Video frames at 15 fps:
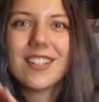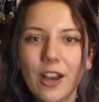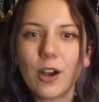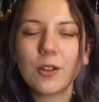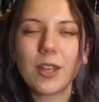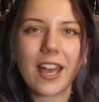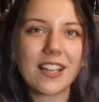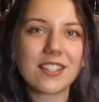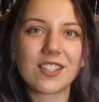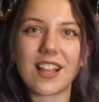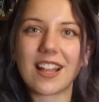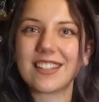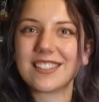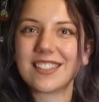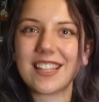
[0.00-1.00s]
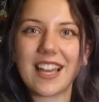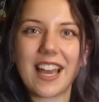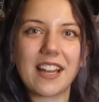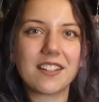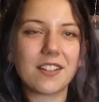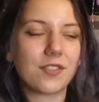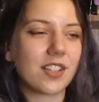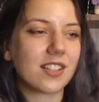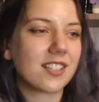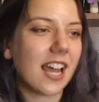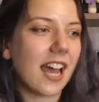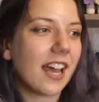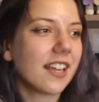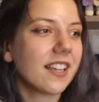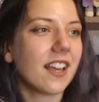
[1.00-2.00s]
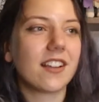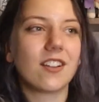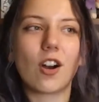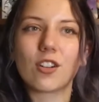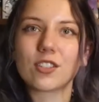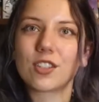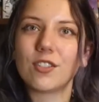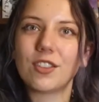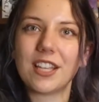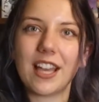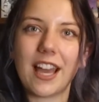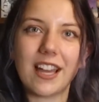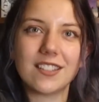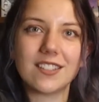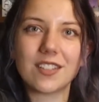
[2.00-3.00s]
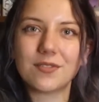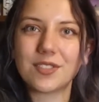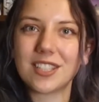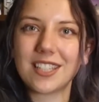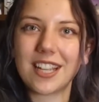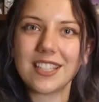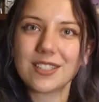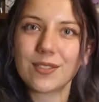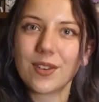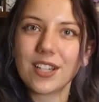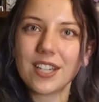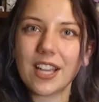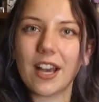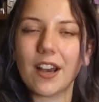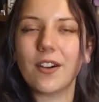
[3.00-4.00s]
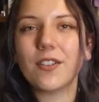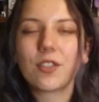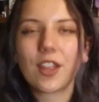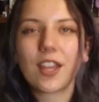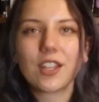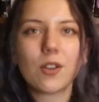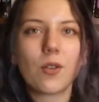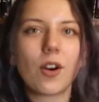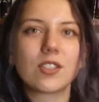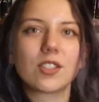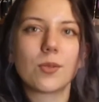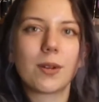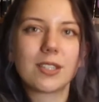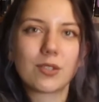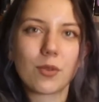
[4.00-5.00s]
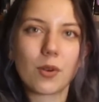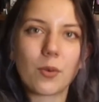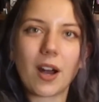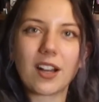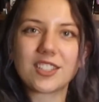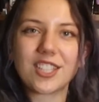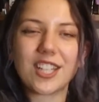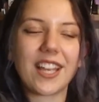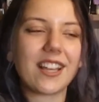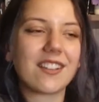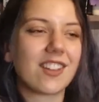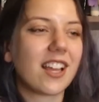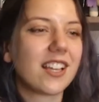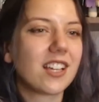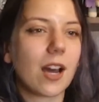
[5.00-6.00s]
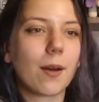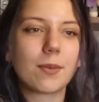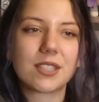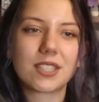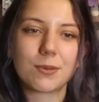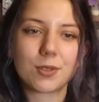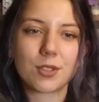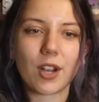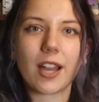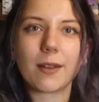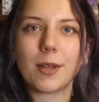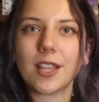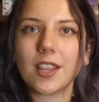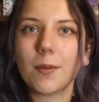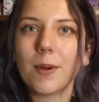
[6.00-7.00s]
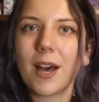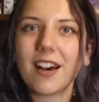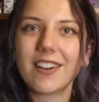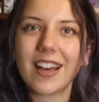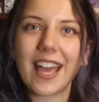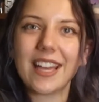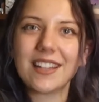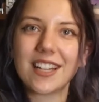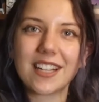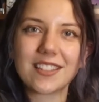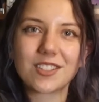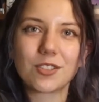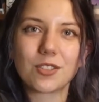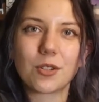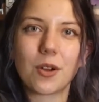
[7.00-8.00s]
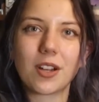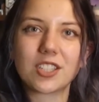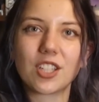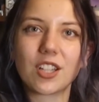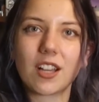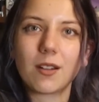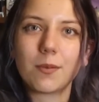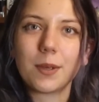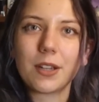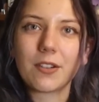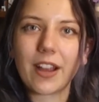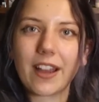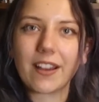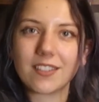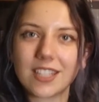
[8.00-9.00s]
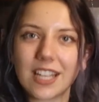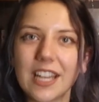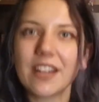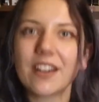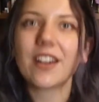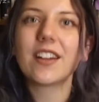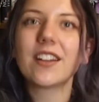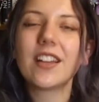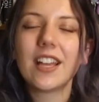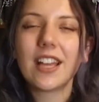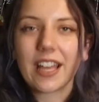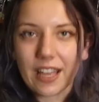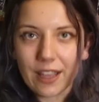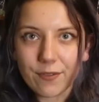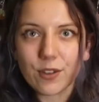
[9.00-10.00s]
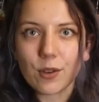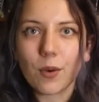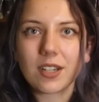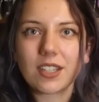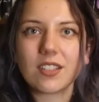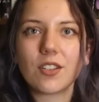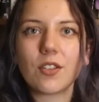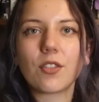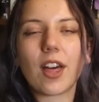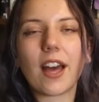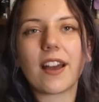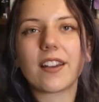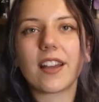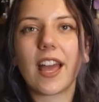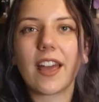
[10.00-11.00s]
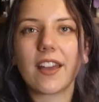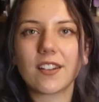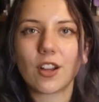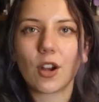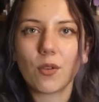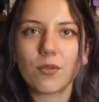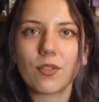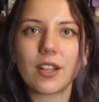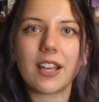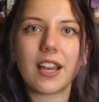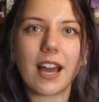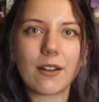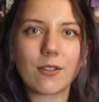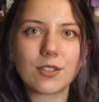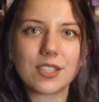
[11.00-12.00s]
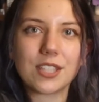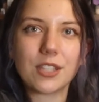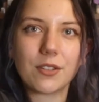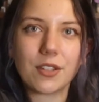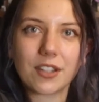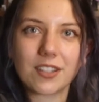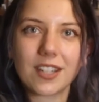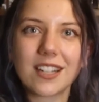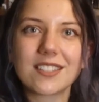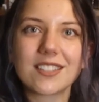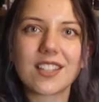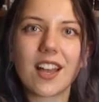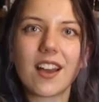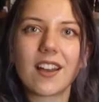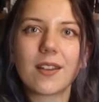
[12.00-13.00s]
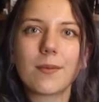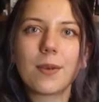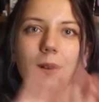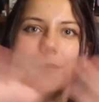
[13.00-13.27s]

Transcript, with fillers: Okay, so that is the end of the tag and also the end of today's video. Thank you all so much for watching. Like, comment, subscribe, hit the bell, and answer the question that will be around here if you want to do that. And hopefully I will see you here next time.